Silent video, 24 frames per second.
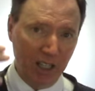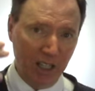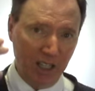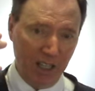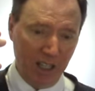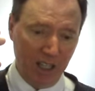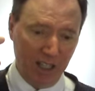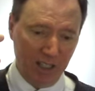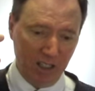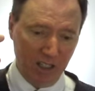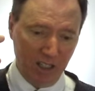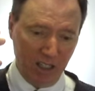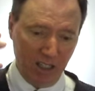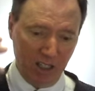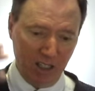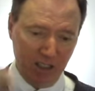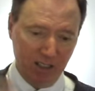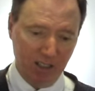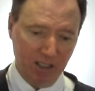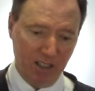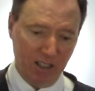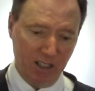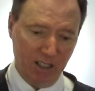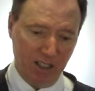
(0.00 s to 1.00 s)
and,
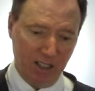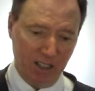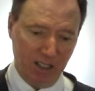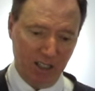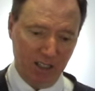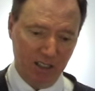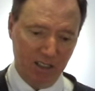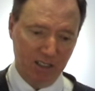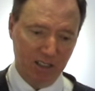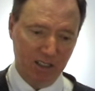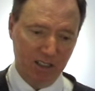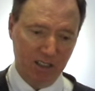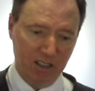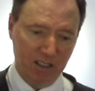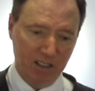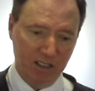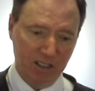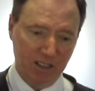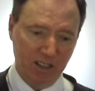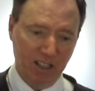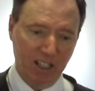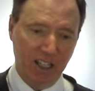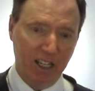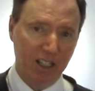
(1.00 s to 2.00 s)
and, and
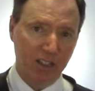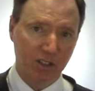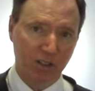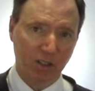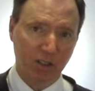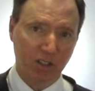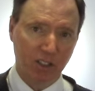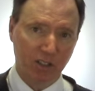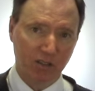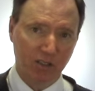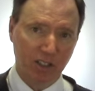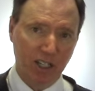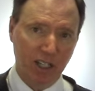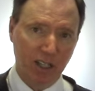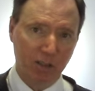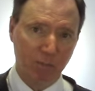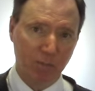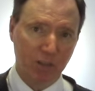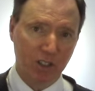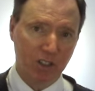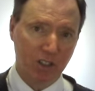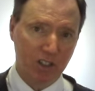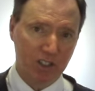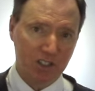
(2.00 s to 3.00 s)
land on the
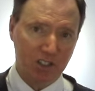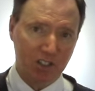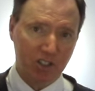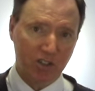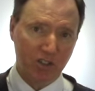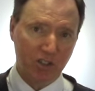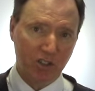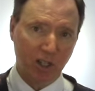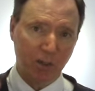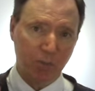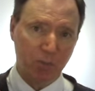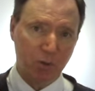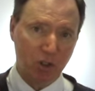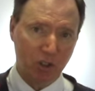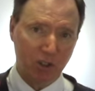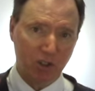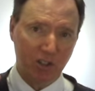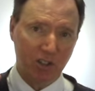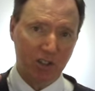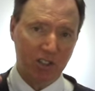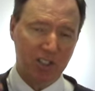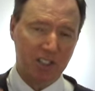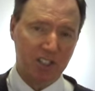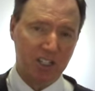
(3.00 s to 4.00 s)
ground, because
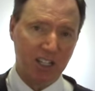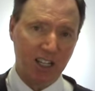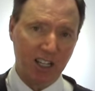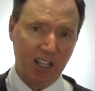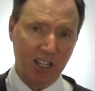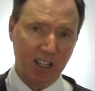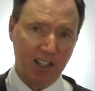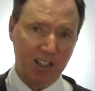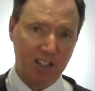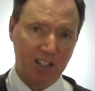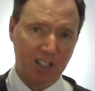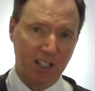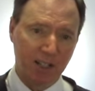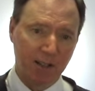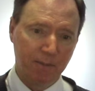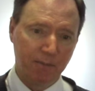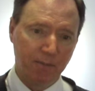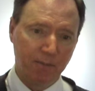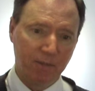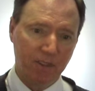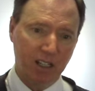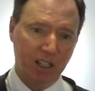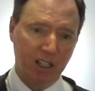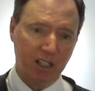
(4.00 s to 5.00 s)
Scripture says
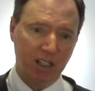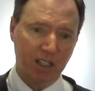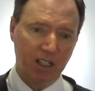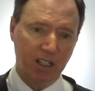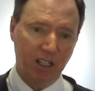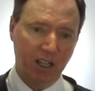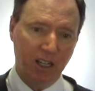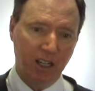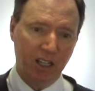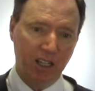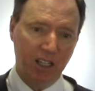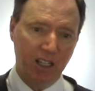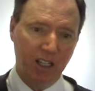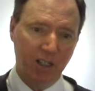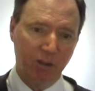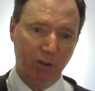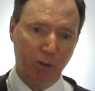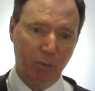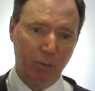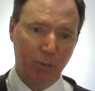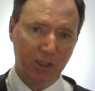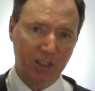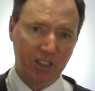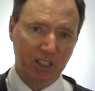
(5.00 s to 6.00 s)
that uh, he
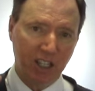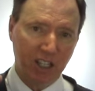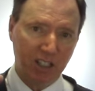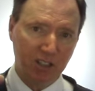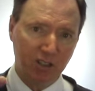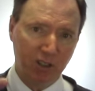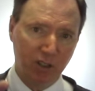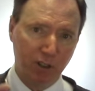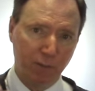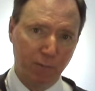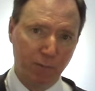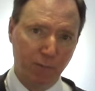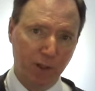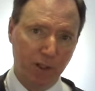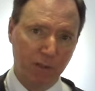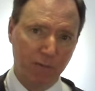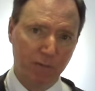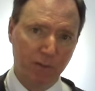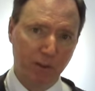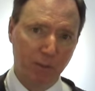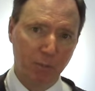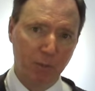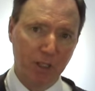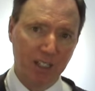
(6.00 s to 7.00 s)
will protect your
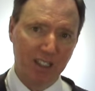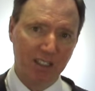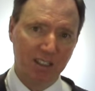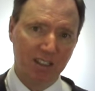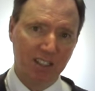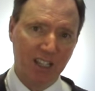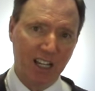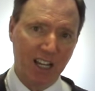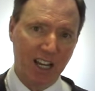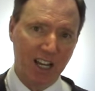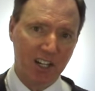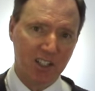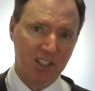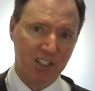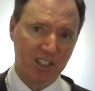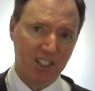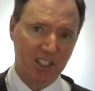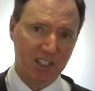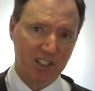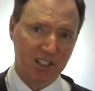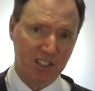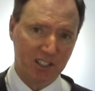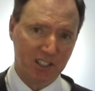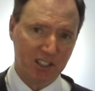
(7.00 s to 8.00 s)
foot from being dashed
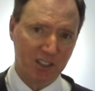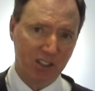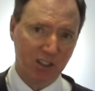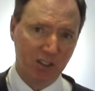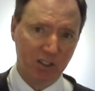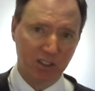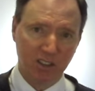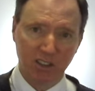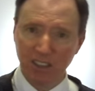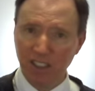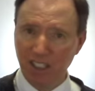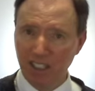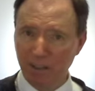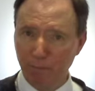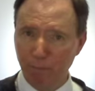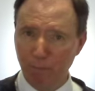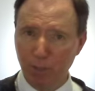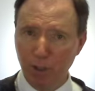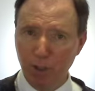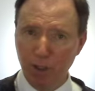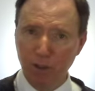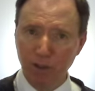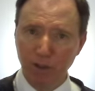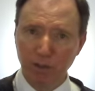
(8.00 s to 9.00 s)
against a stone, and not a
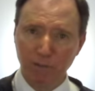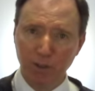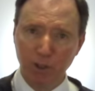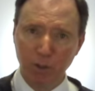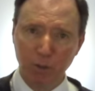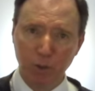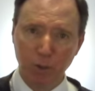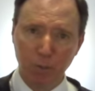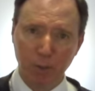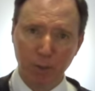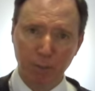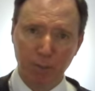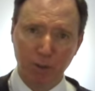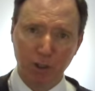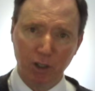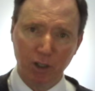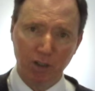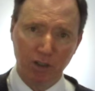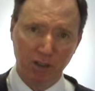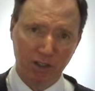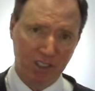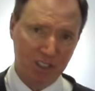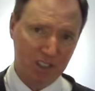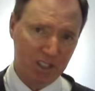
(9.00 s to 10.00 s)
bone of you will be
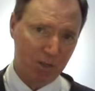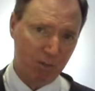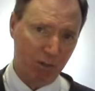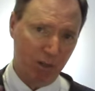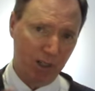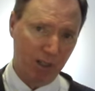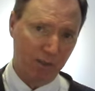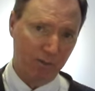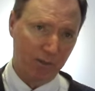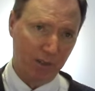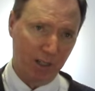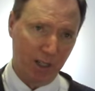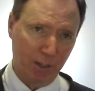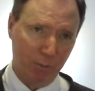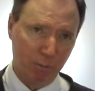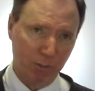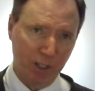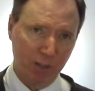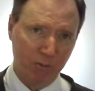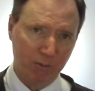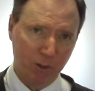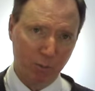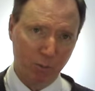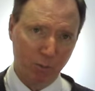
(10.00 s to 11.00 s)
broken. He's quoting, from, I
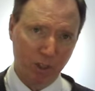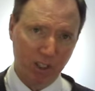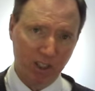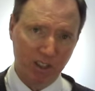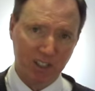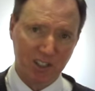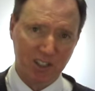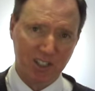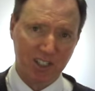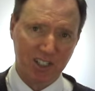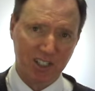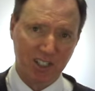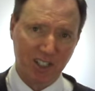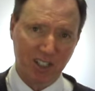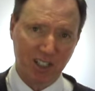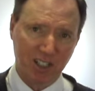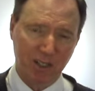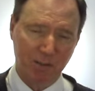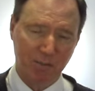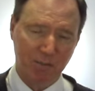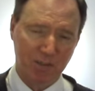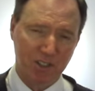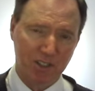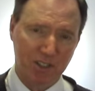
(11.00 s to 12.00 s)
believe, from one of the
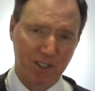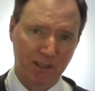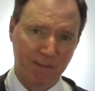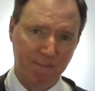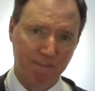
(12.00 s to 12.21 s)
Psalms.